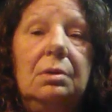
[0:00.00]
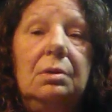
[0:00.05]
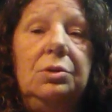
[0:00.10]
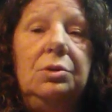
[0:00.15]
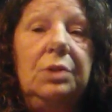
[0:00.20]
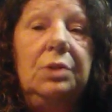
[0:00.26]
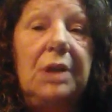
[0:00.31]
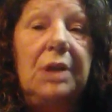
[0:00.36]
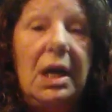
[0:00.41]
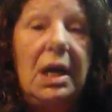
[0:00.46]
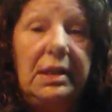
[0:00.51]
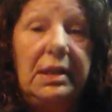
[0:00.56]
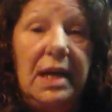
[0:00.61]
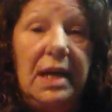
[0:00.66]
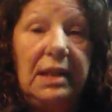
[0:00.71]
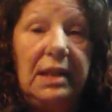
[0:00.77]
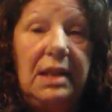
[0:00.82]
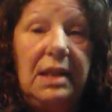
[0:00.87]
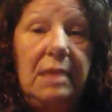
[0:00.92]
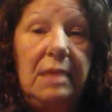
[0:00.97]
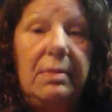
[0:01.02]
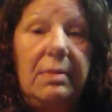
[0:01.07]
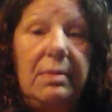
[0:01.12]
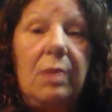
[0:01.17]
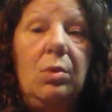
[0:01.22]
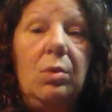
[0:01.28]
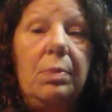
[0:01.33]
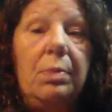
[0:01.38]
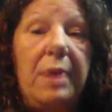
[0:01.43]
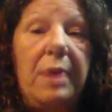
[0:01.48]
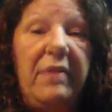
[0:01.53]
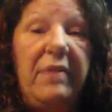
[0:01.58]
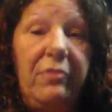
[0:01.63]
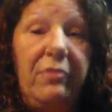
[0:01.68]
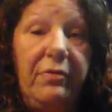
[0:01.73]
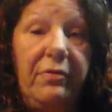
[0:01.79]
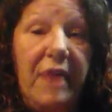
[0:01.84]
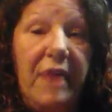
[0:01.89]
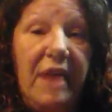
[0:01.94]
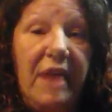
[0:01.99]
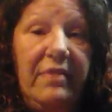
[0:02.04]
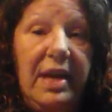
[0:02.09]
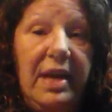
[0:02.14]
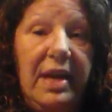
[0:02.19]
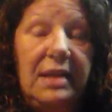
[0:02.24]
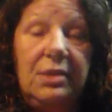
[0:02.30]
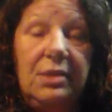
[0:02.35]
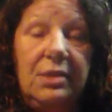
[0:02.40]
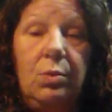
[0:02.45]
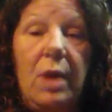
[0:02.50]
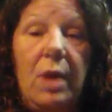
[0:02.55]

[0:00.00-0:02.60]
you can contact them, they will pay for Vyvanse.